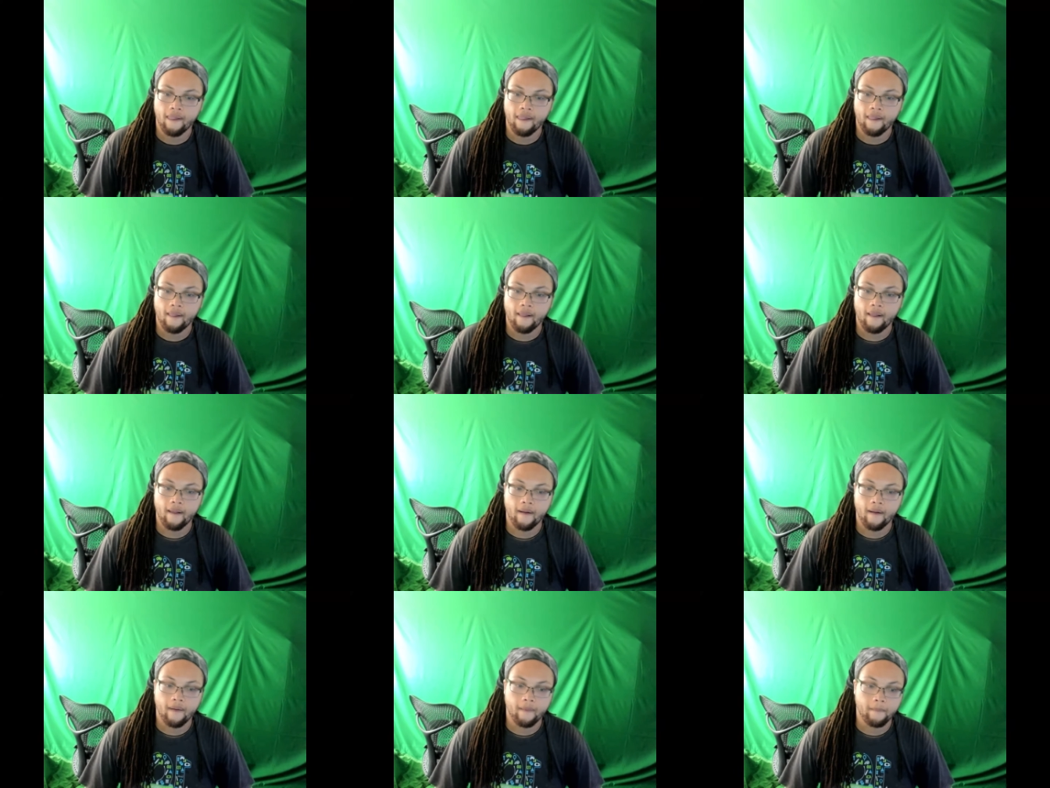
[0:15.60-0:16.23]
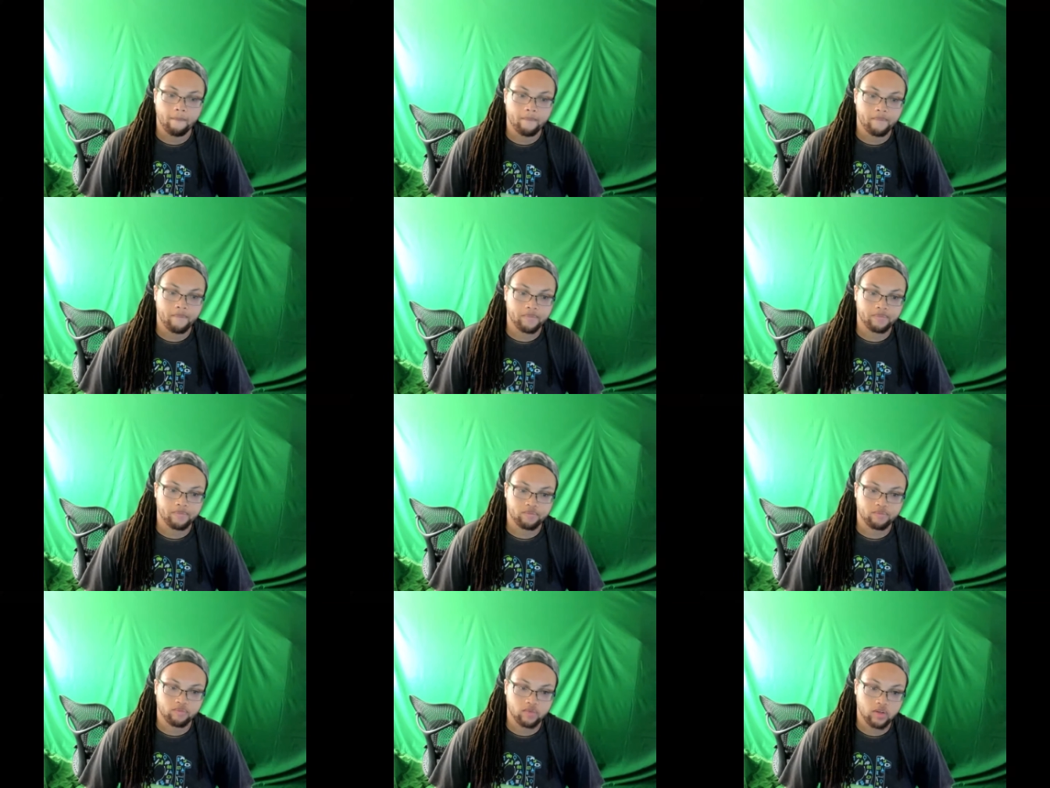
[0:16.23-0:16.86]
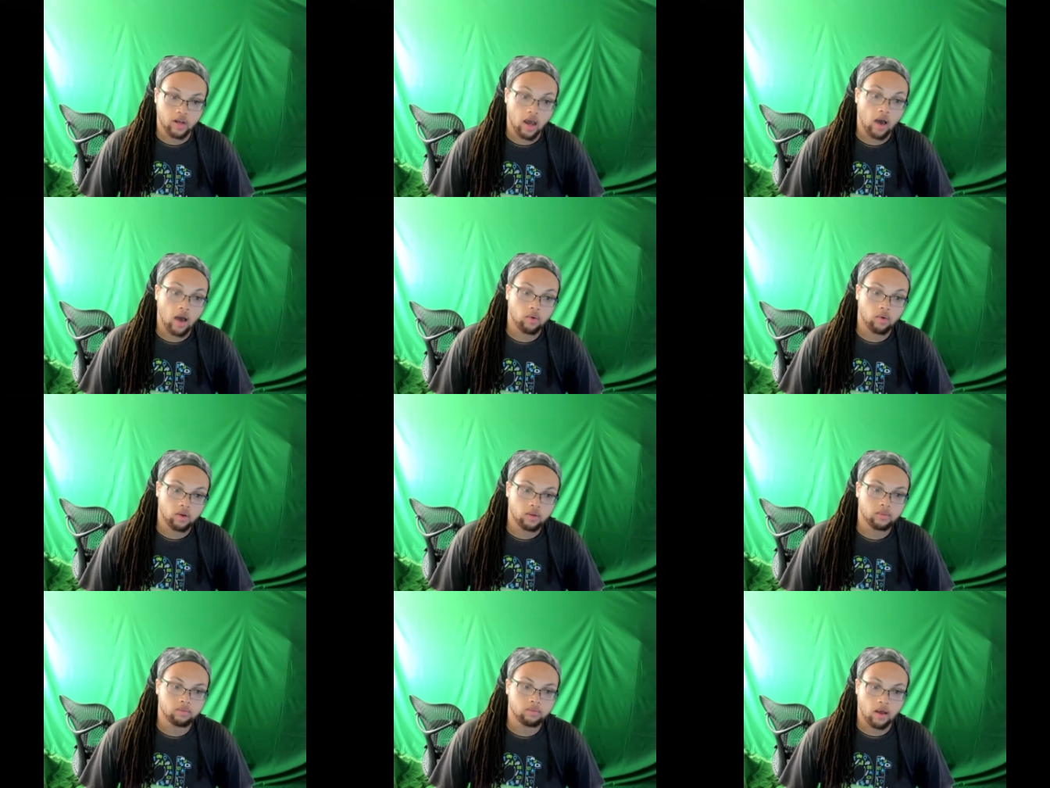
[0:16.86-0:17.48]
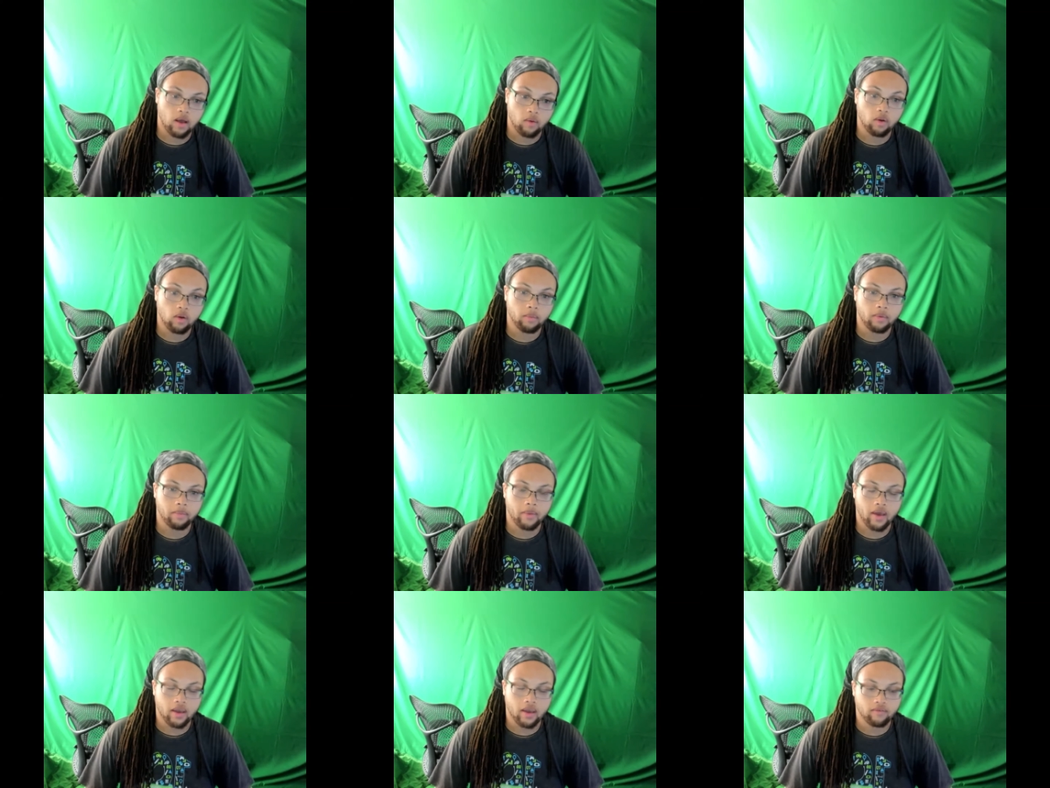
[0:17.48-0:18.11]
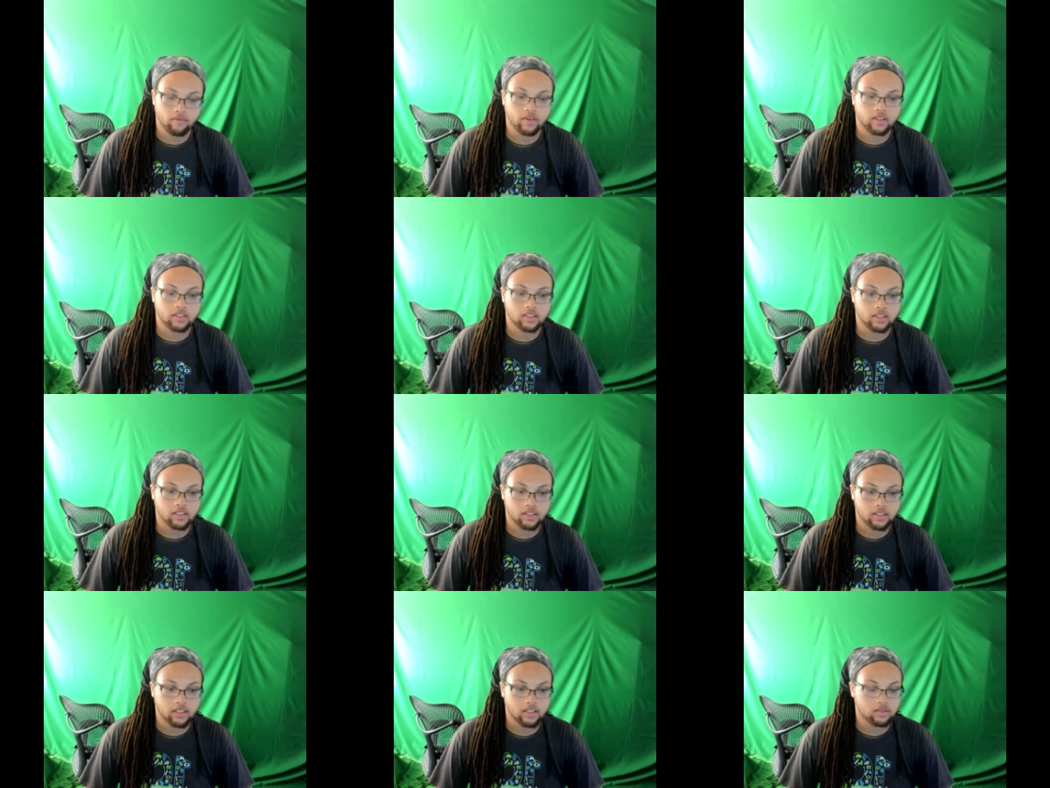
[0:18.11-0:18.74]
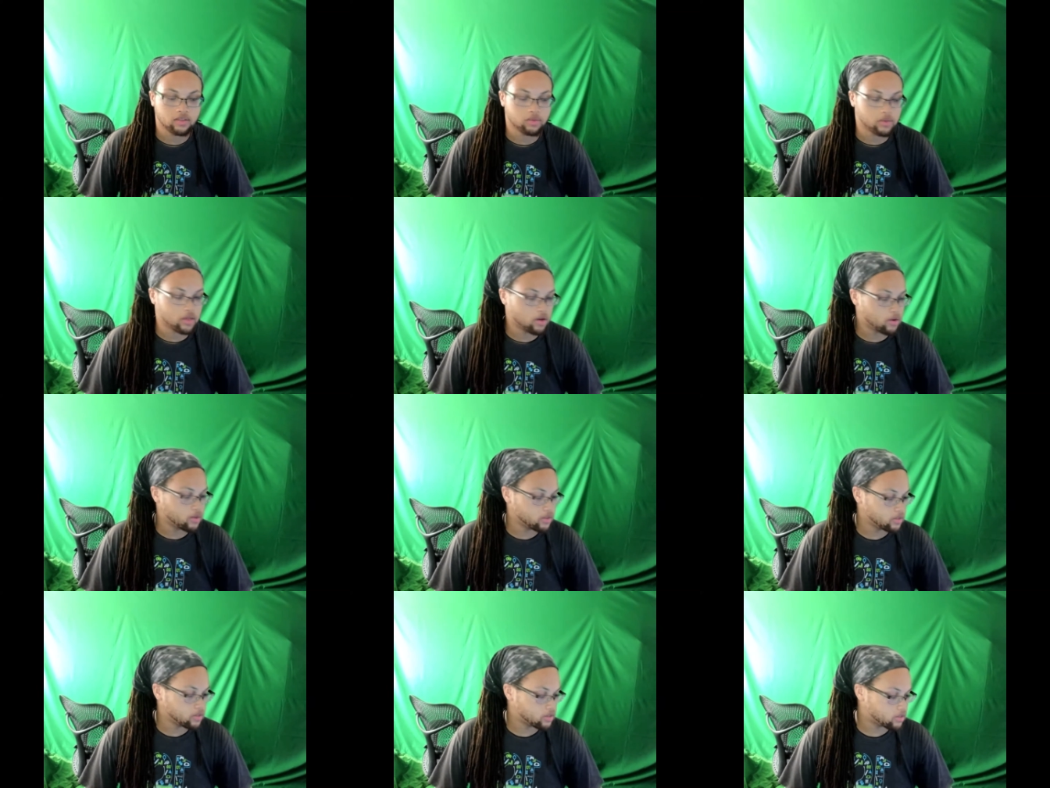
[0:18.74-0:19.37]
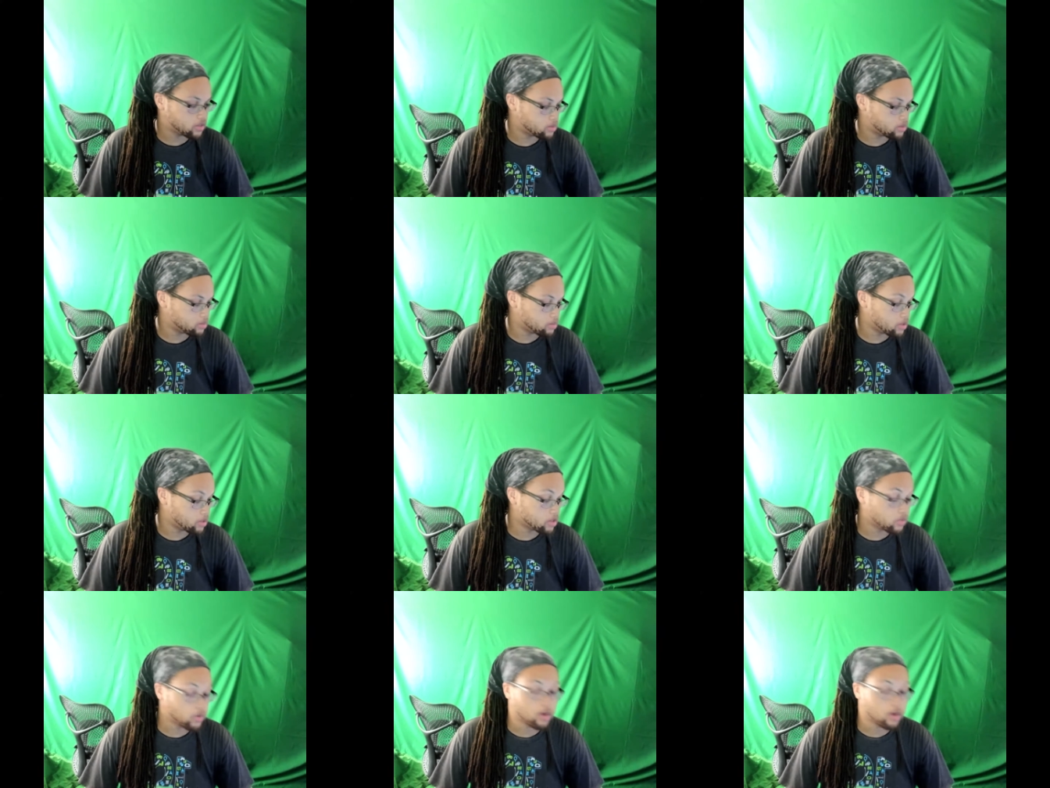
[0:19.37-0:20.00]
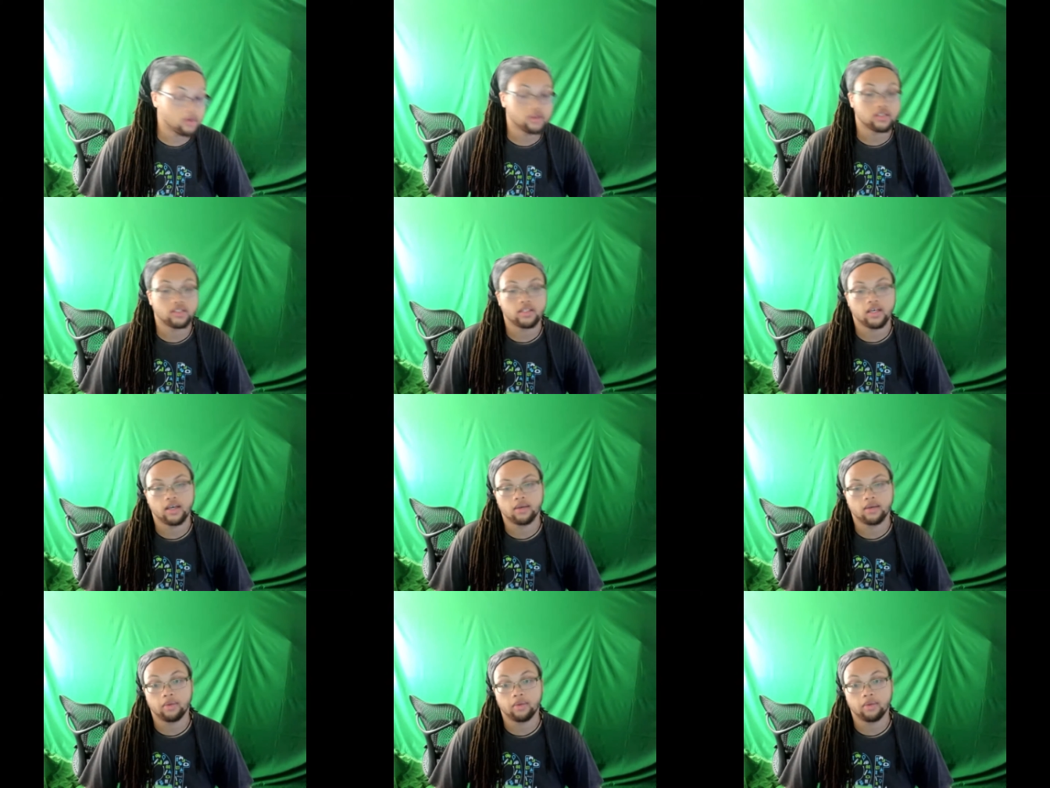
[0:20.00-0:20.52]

I will be back eventually, as we always say.